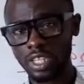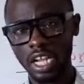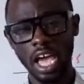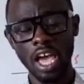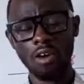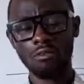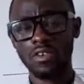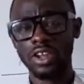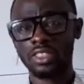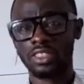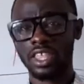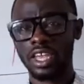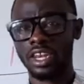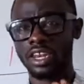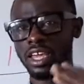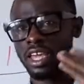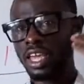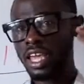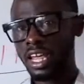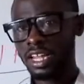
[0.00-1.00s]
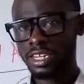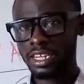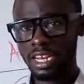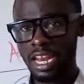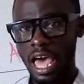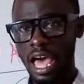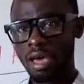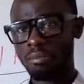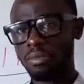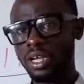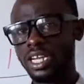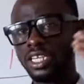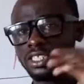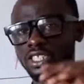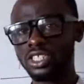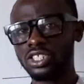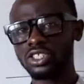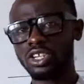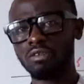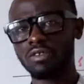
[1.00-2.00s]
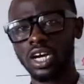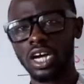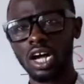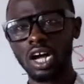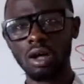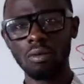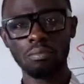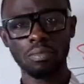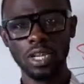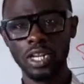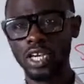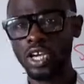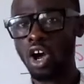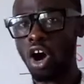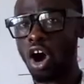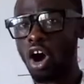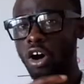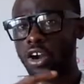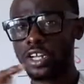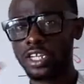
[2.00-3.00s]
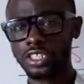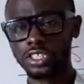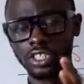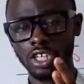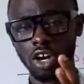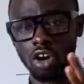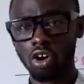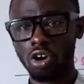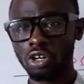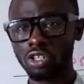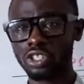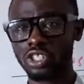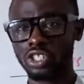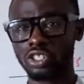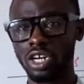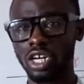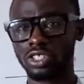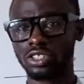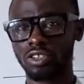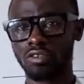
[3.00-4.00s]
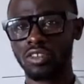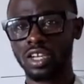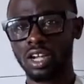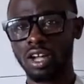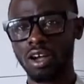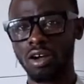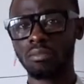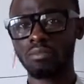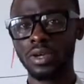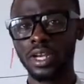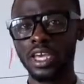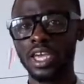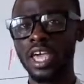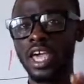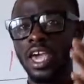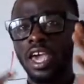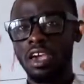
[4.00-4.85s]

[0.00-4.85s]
everything. The liabilities of the company, audit the contracts of the company.